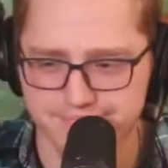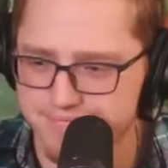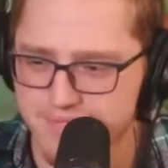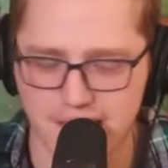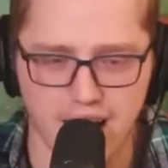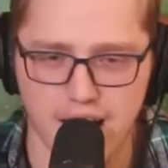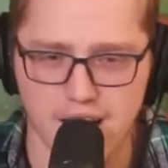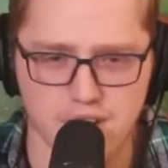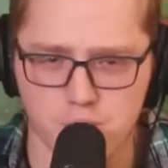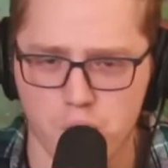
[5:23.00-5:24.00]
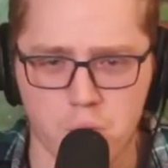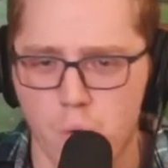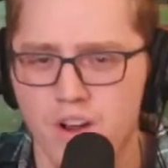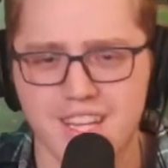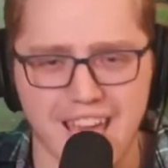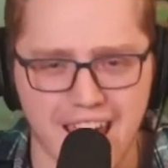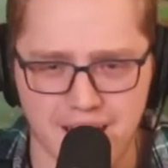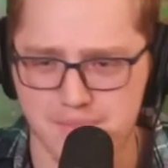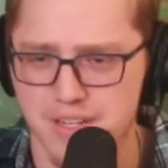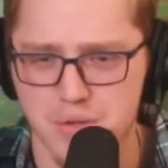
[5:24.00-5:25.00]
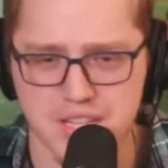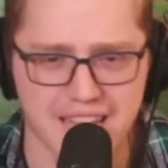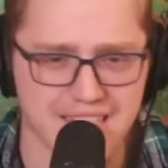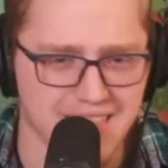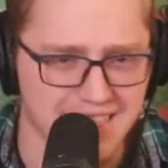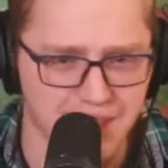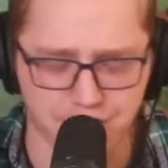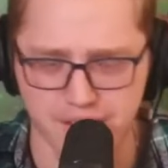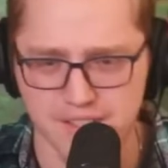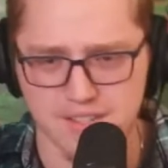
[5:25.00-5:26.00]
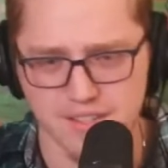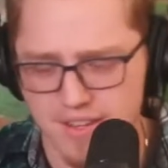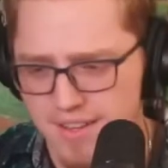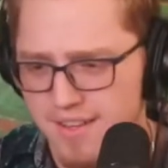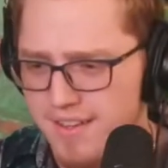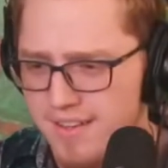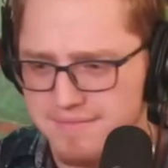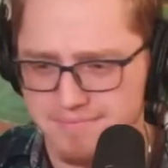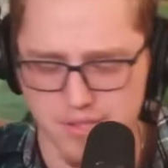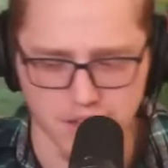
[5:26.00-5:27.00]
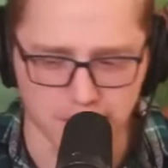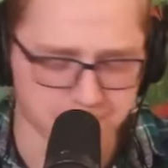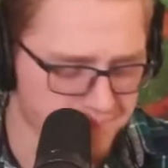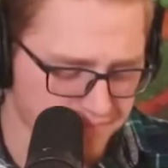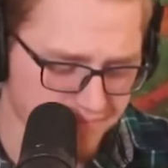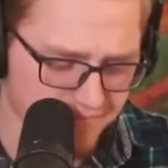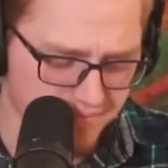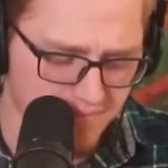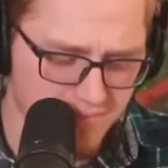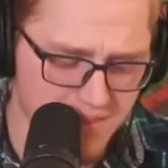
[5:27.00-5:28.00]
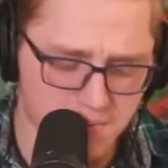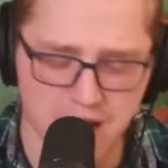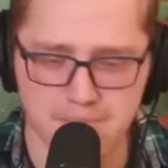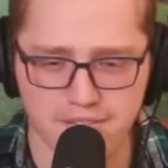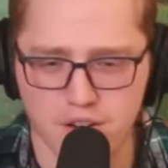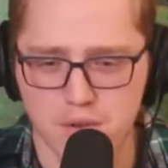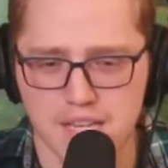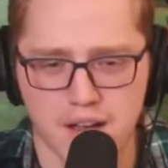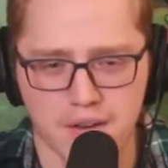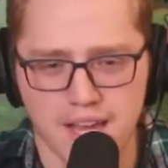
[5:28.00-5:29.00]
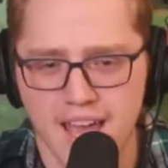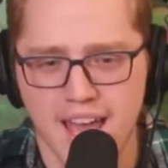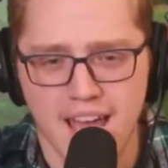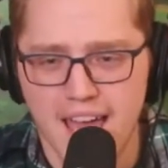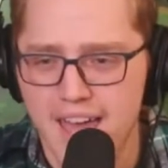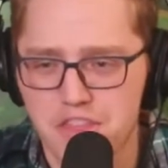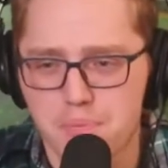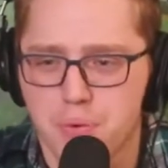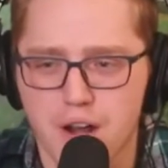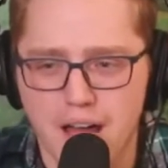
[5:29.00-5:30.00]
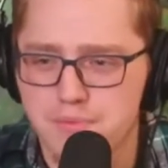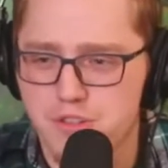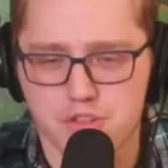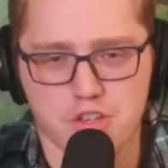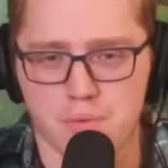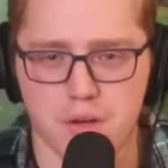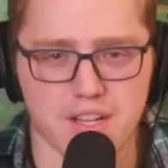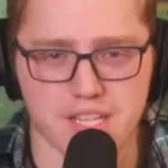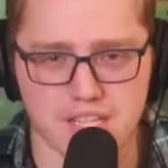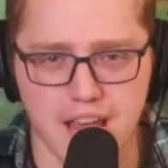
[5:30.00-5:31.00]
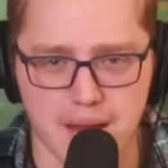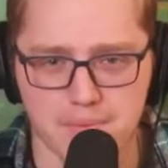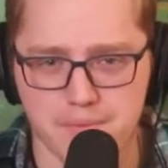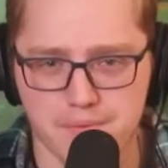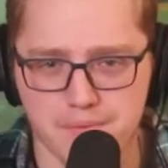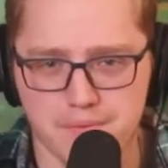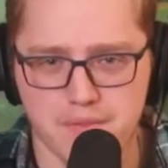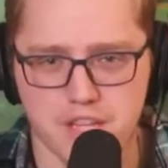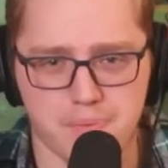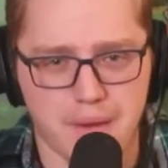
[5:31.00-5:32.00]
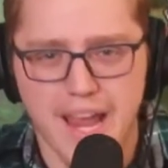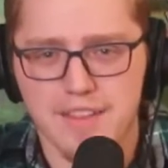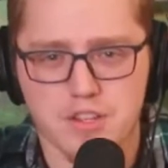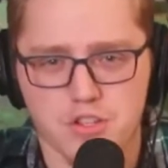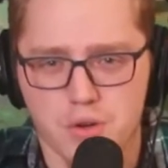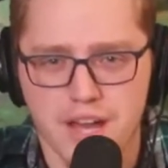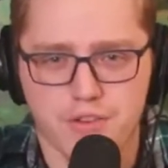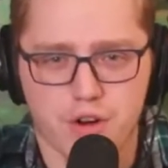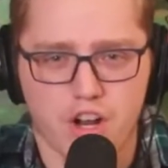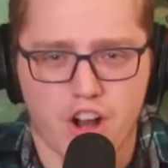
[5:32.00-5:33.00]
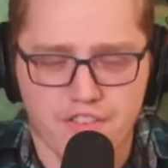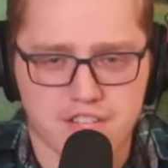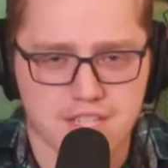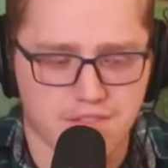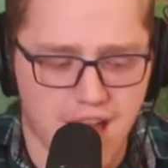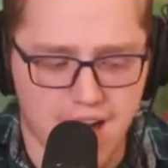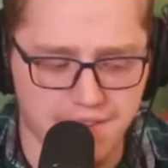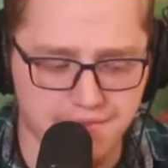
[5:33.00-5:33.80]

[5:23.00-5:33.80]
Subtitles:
He's won one game, and it was thanks to the defense. So, Baker Mayfield goes out, and the problems are somewhat of the same. The Panthers don't have a great offensive line.